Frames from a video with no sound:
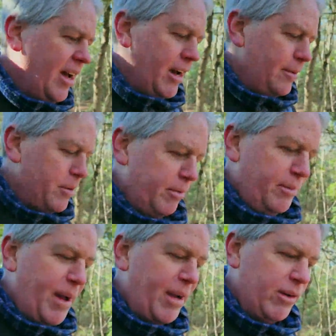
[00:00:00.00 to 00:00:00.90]
But
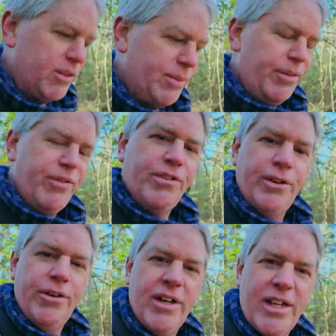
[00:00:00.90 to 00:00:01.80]
when migrants move
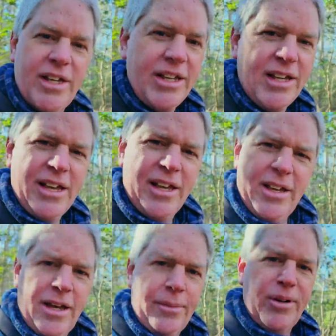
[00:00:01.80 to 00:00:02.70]
through,
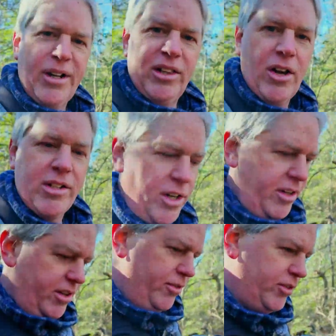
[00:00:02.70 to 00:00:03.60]
I'm pretty lost
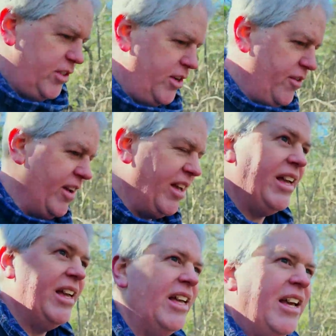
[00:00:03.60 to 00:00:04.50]
on those. So
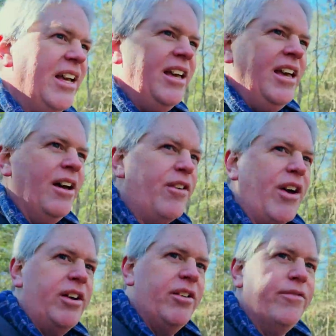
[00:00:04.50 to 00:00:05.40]
I've
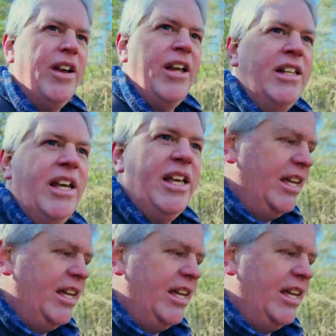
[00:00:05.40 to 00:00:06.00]
got a good friend